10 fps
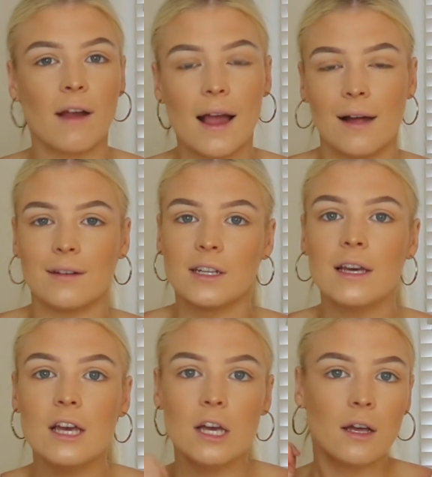around
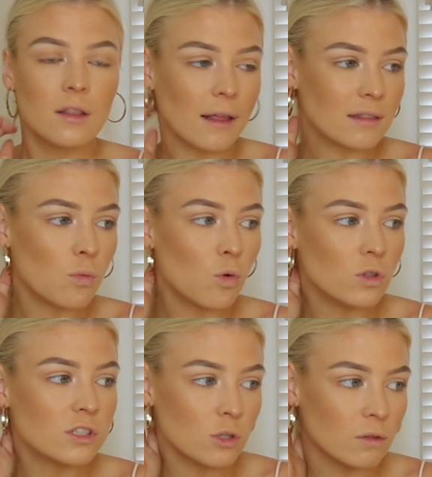like the
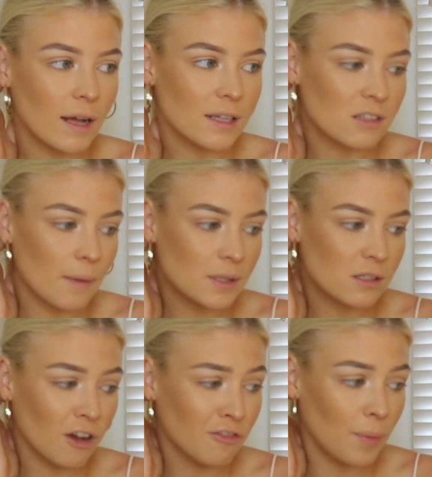wards and all that type of
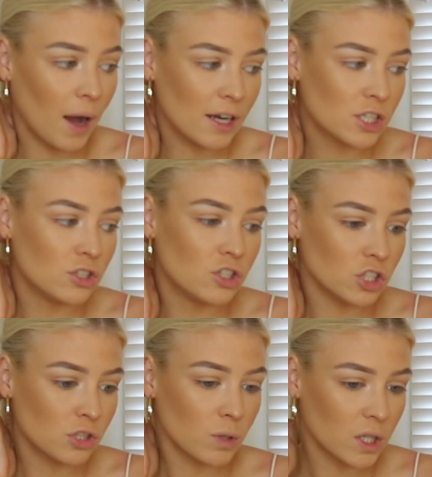stuff. But I
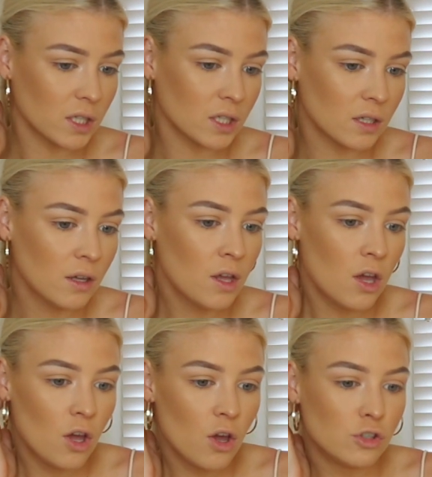just want to
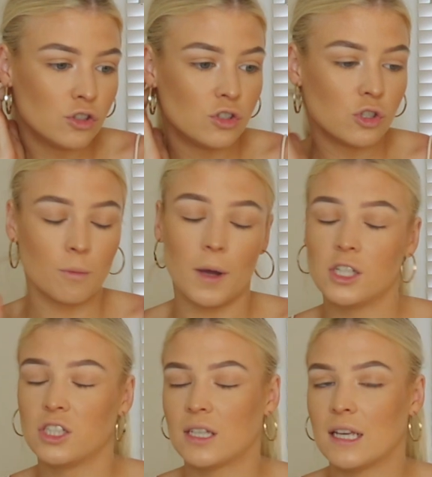do
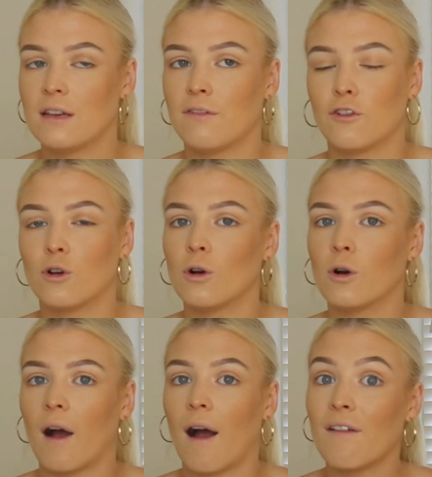emergency
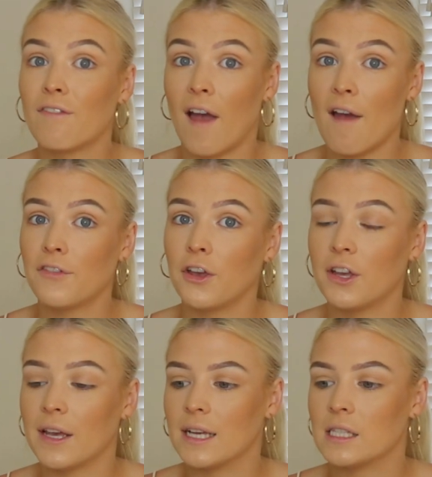for a fair few
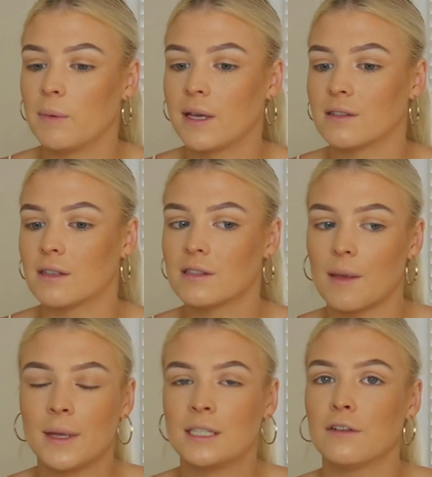years because it's
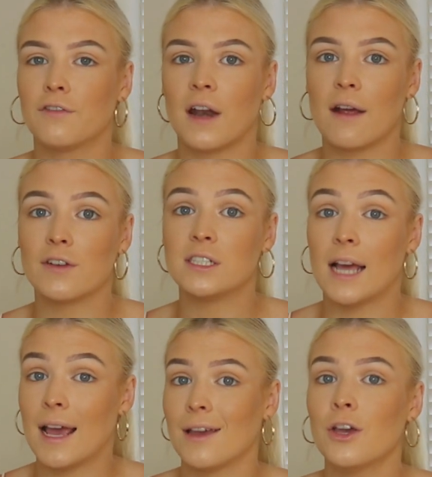something different every
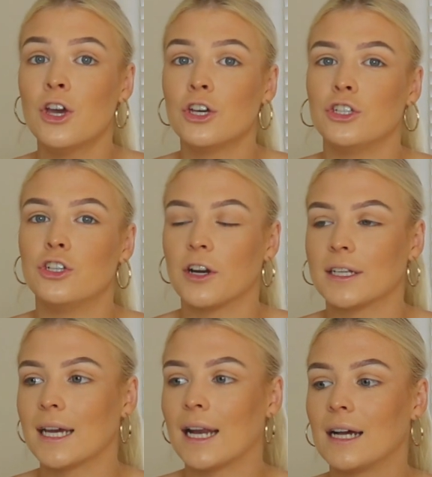day. You don't
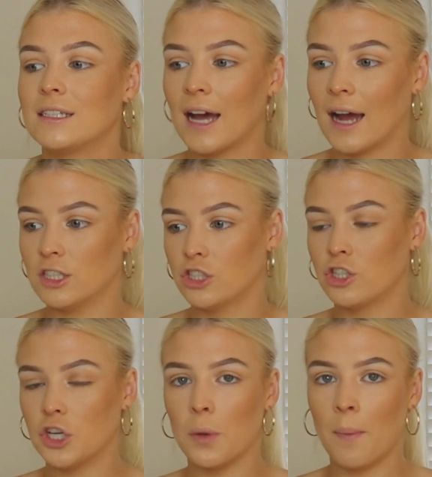get attached
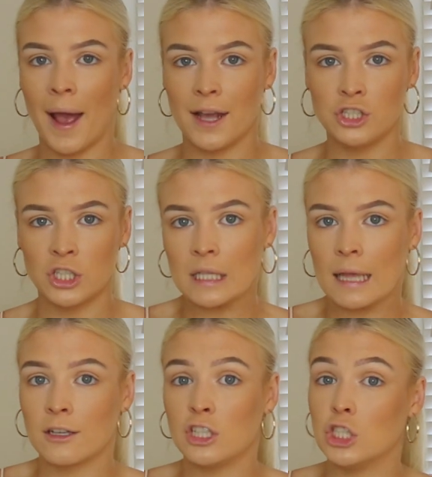to your patient
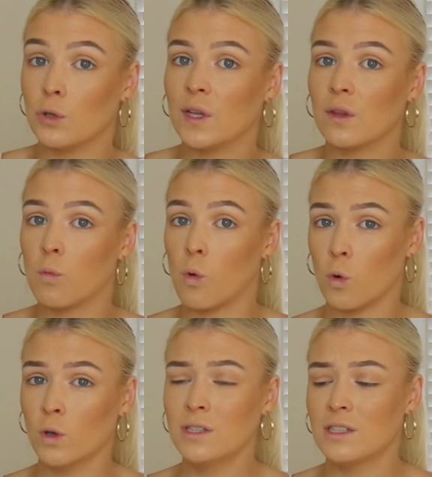like you do in the
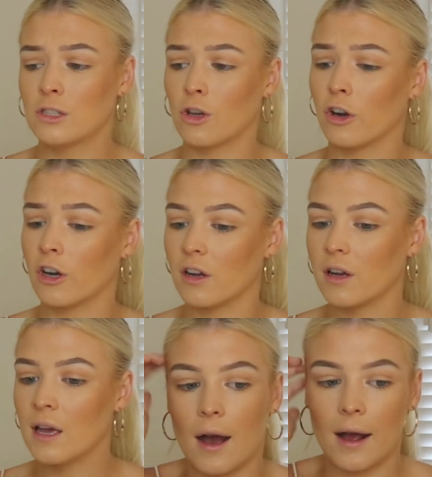wards. So
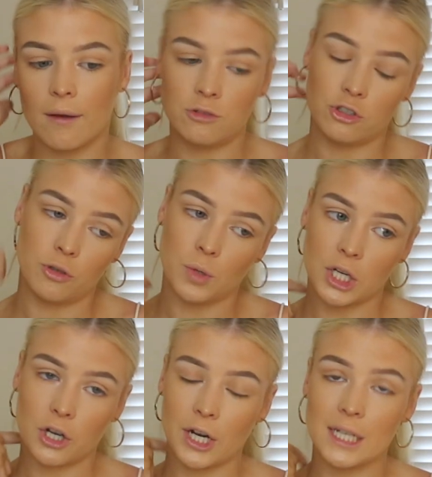I do want
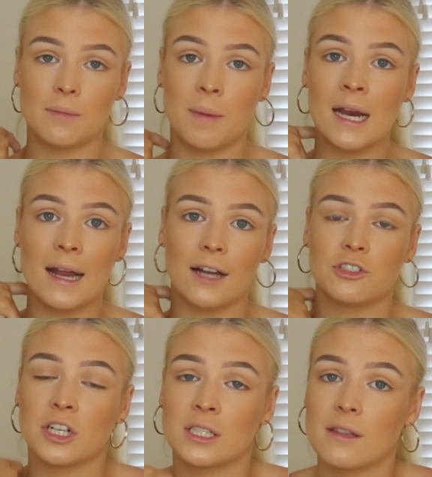to go into
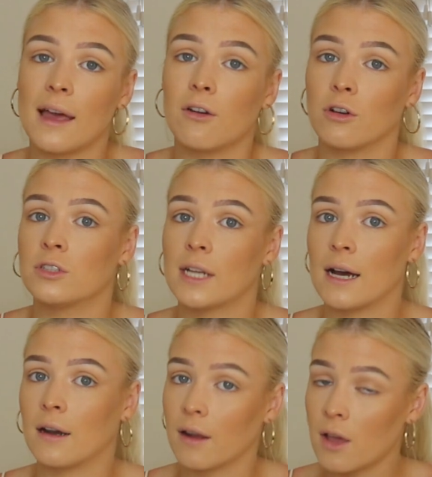pediatrics later on
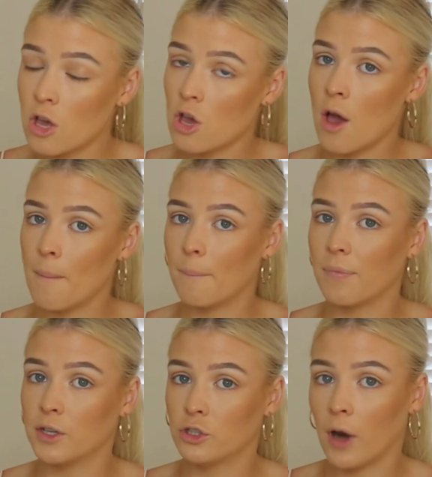down
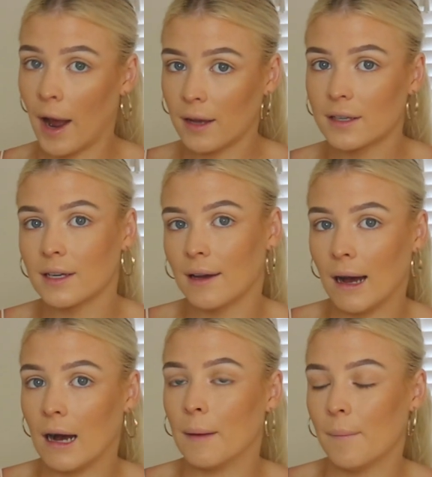the track
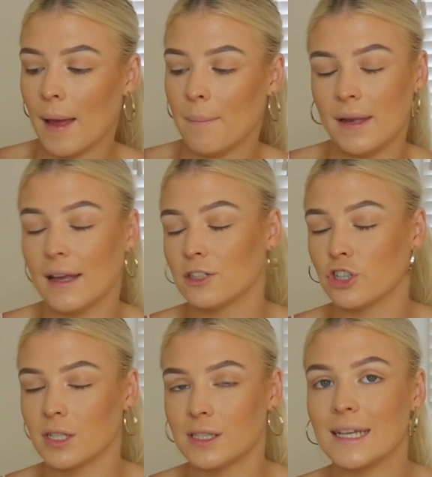um, and
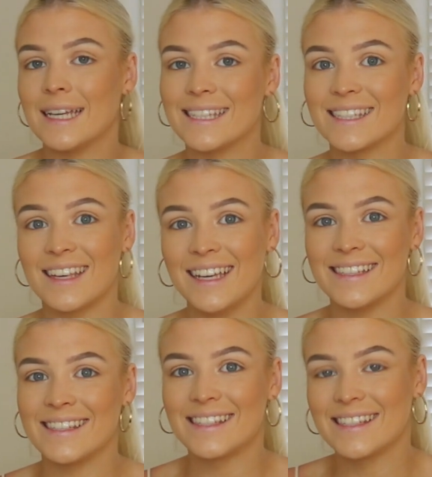pediatrics is
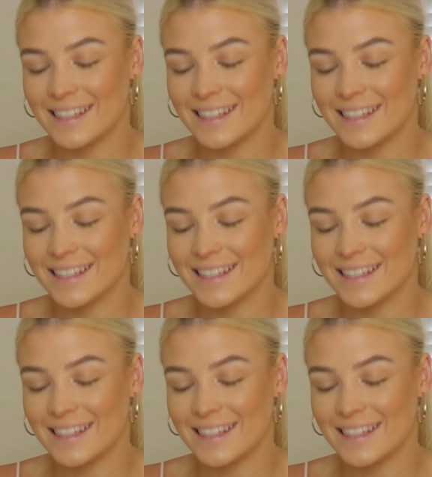kids.